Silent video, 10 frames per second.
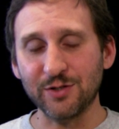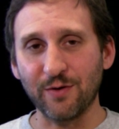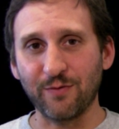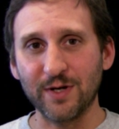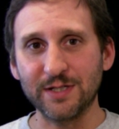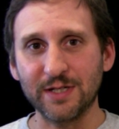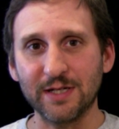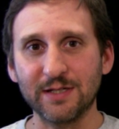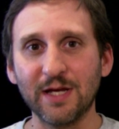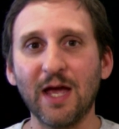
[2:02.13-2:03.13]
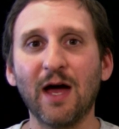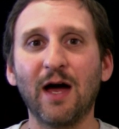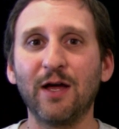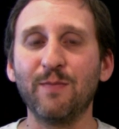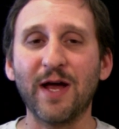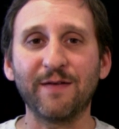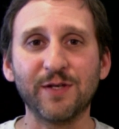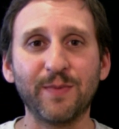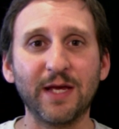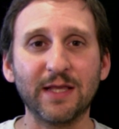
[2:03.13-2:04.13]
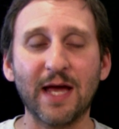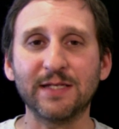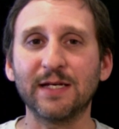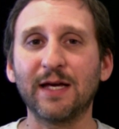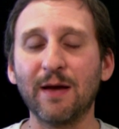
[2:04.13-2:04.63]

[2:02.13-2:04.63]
So for instance, uh, you might have something that's